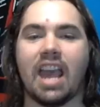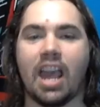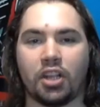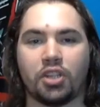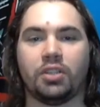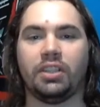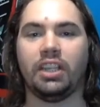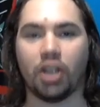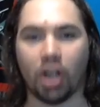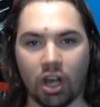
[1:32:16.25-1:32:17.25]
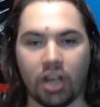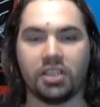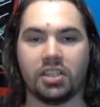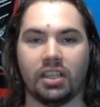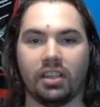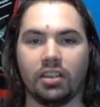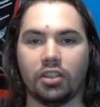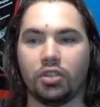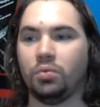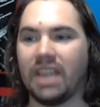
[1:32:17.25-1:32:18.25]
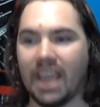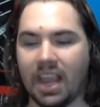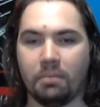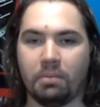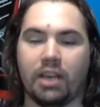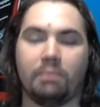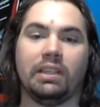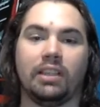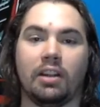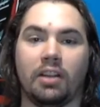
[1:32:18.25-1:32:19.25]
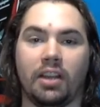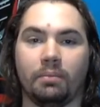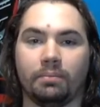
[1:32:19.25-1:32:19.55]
actually causing to gain popularity?